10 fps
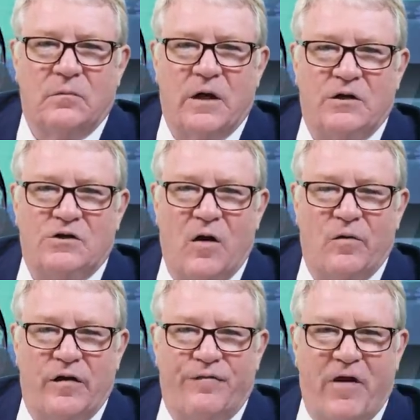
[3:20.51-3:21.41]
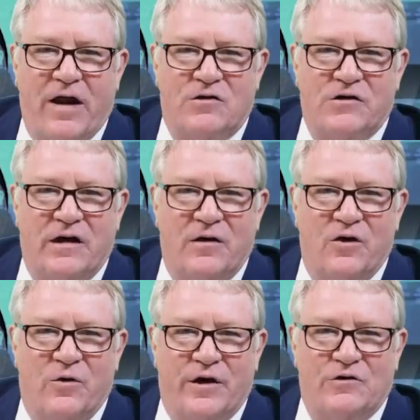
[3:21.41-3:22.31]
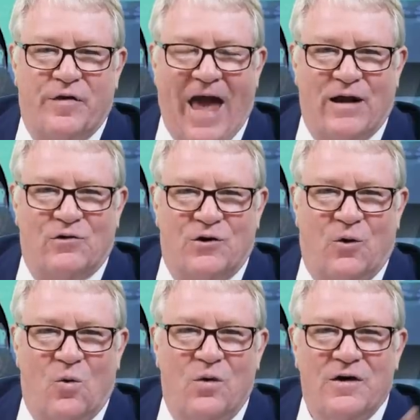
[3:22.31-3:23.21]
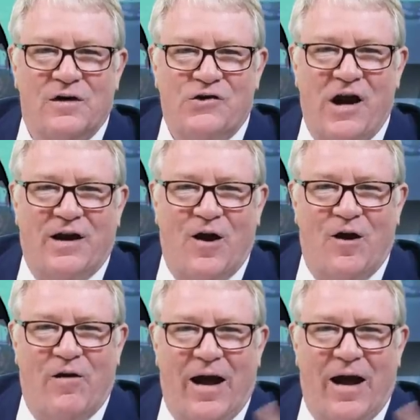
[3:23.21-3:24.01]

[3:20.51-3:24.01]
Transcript: It's only Francine Lewis, that's all. Check her